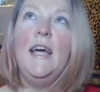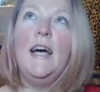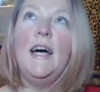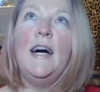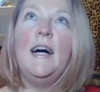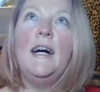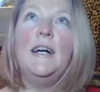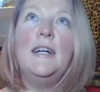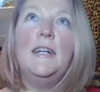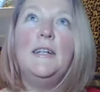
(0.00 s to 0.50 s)

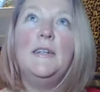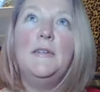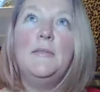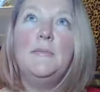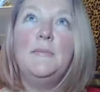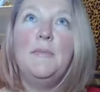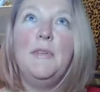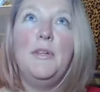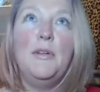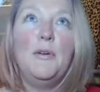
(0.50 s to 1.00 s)

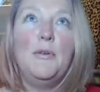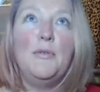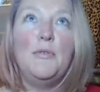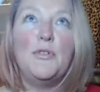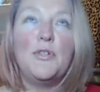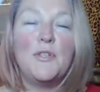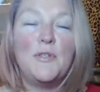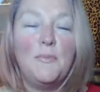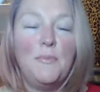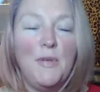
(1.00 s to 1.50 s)
um, you know,
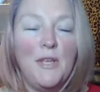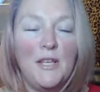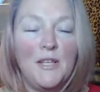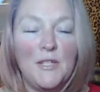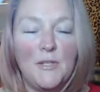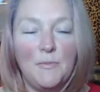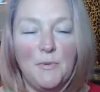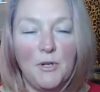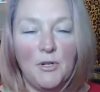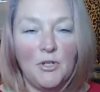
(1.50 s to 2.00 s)
just being
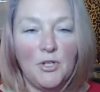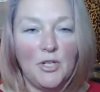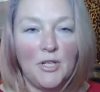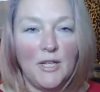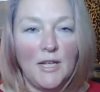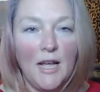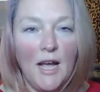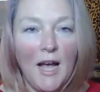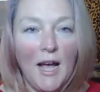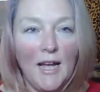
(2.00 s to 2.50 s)
spiritually
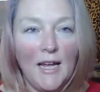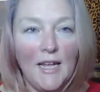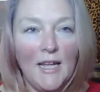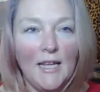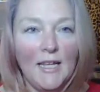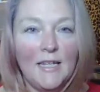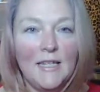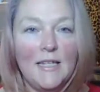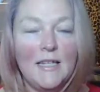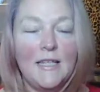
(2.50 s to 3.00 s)

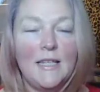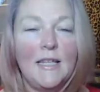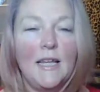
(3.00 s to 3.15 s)
guided.